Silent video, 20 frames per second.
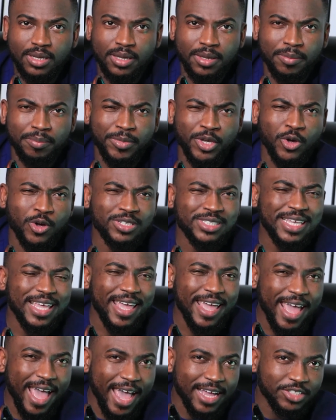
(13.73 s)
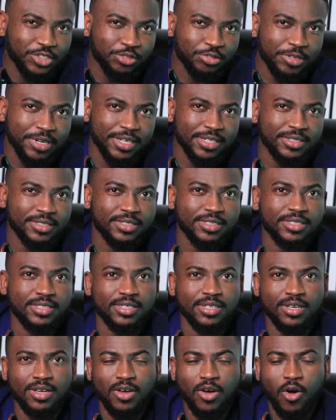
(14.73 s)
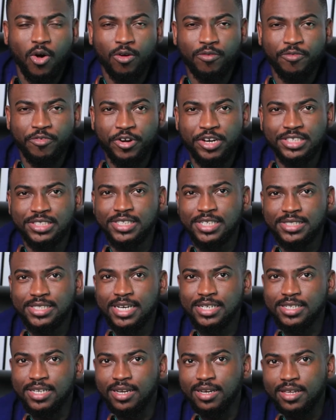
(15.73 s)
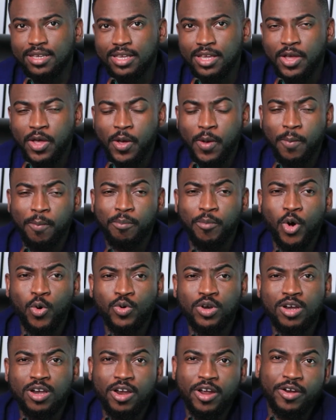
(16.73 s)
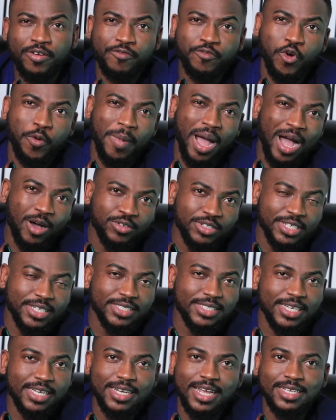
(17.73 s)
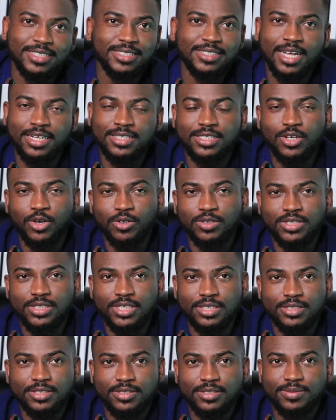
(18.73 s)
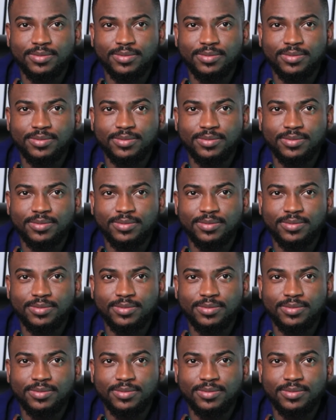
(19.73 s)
Because AI trains on fresh data daily, but we learn from outdated and static content.